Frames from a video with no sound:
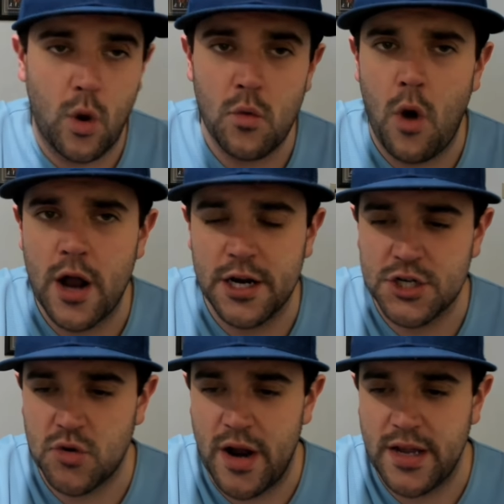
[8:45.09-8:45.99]
one walk and a
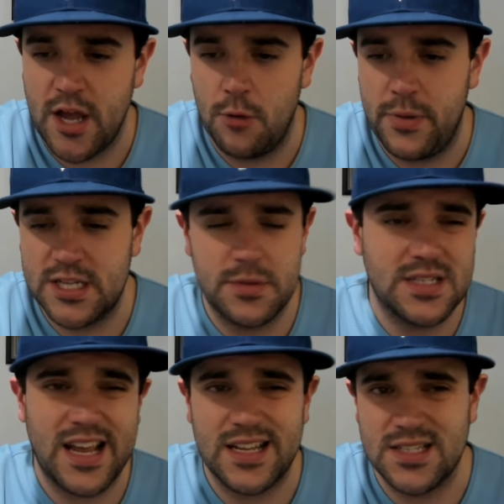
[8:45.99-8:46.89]
strikeout, picks up his
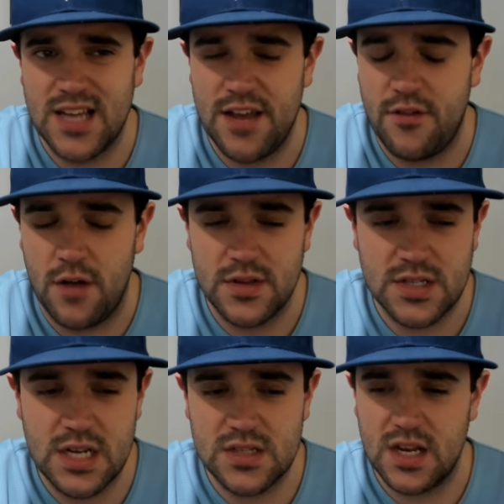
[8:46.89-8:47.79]
second save on the
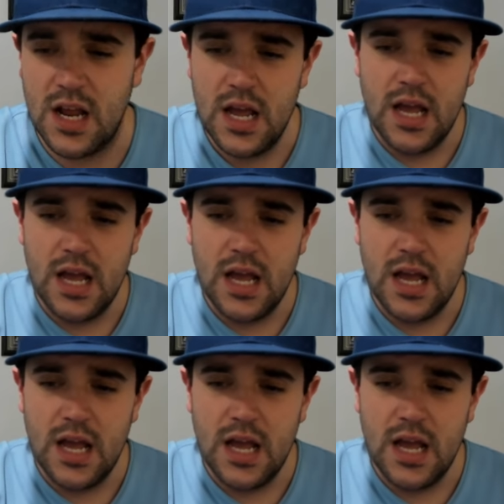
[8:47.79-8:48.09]
season.